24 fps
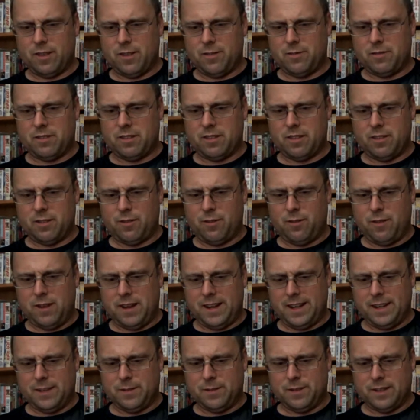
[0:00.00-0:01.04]
Everything's
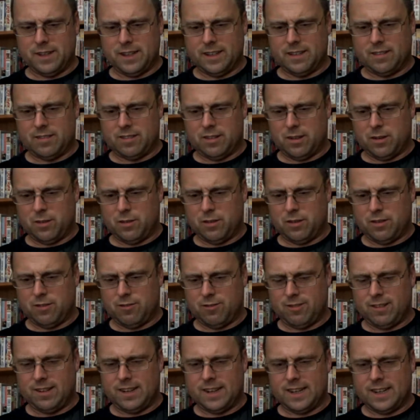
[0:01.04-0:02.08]
fine with it. So
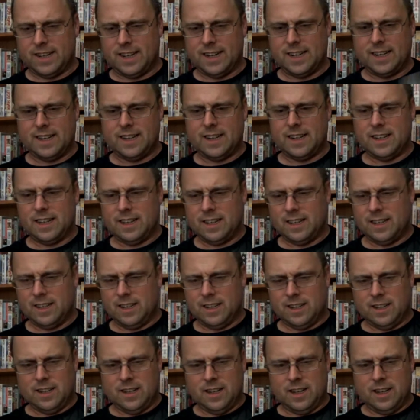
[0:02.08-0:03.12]
$3.99.
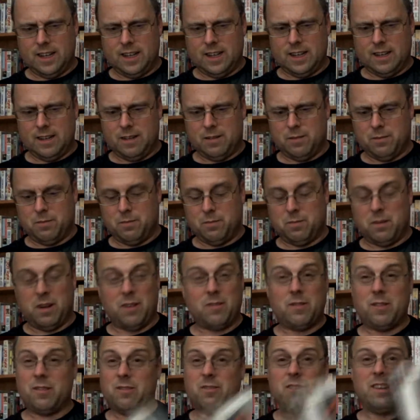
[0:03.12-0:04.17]
I've
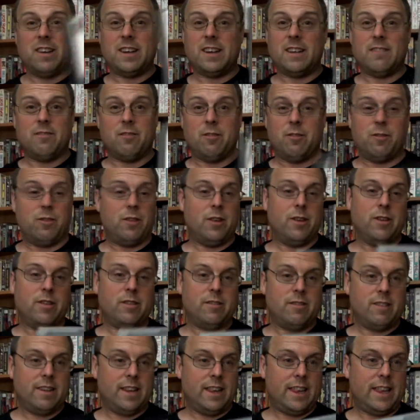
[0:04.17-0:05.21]
not read any reviews
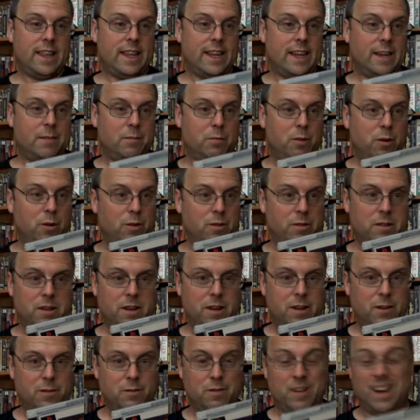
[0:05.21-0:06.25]
or anything, but
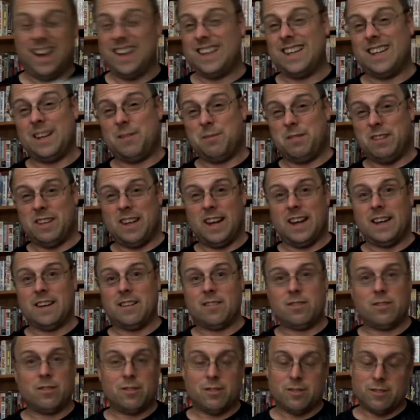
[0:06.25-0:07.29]
I like my
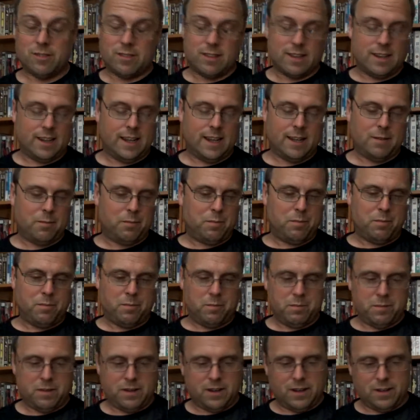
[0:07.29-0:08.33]
dinosaurs. I like
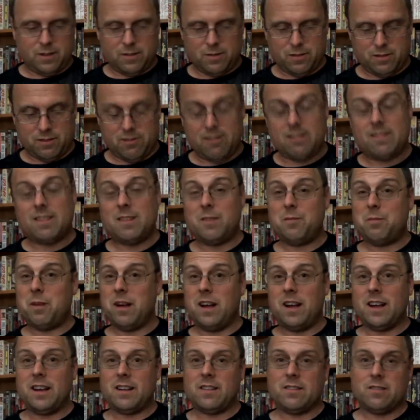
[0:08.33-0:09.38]
Jurassic
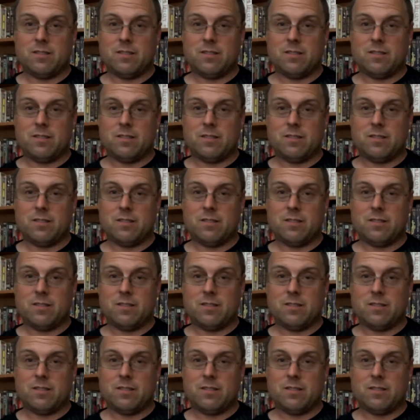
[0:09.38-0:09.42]
Park.